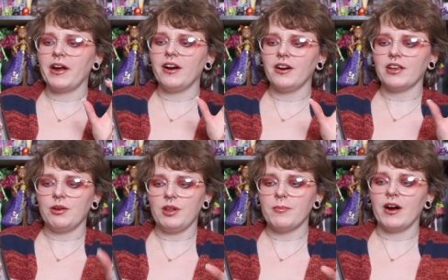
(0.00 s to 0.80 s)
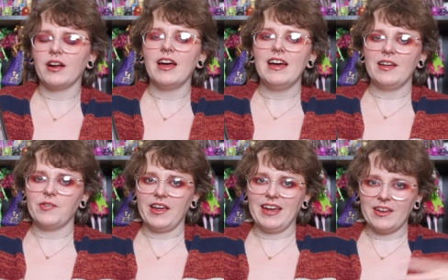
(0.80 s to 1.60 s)
where her cutie mark
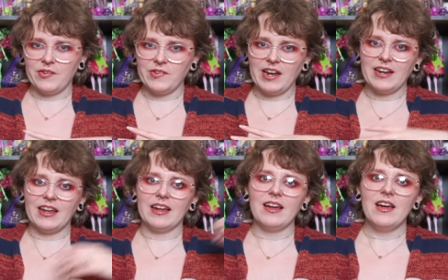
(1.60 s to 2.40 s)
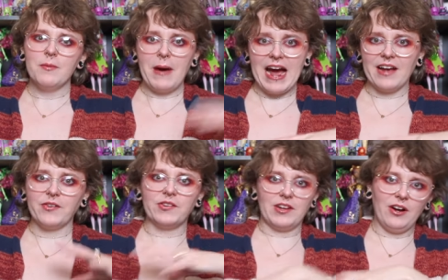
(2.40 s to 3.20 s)
is like extending
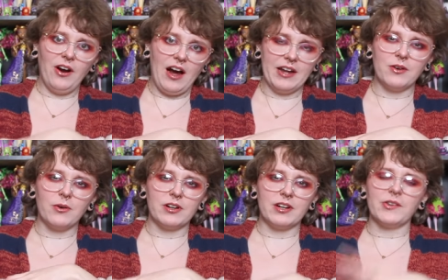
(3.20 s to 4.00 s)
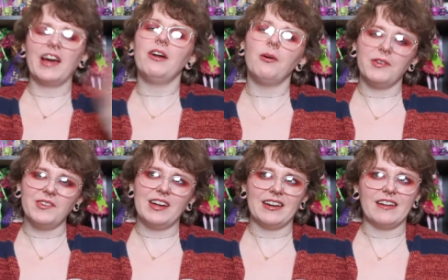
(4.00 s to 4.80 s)
past her hindquarters. I know it
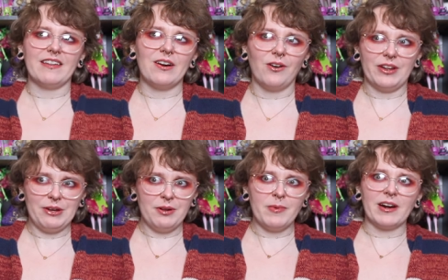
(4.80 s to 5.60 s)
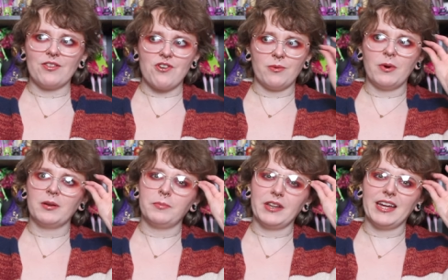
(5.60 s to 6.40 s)
wasn't technically called a cutie mark in Gen
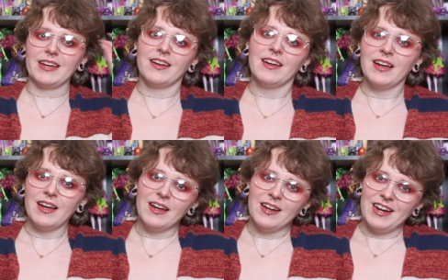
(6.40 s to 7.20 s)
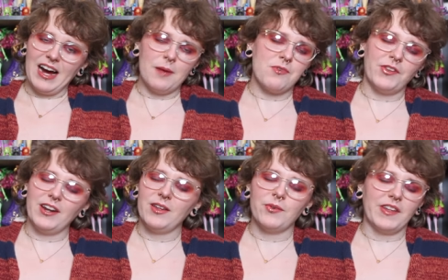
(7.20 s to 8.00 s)
1, but like I'm just
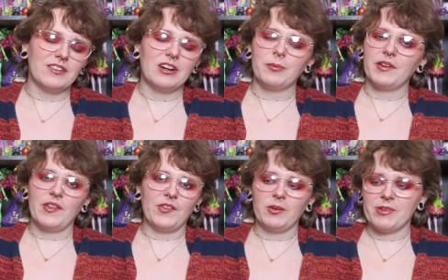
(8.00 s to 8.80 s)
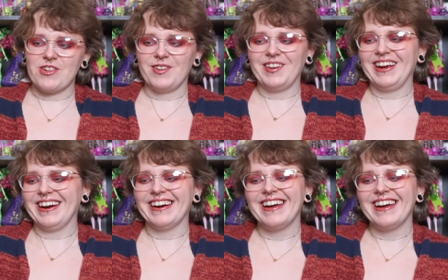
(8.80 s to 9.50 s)
going to use that term because it's so much easier.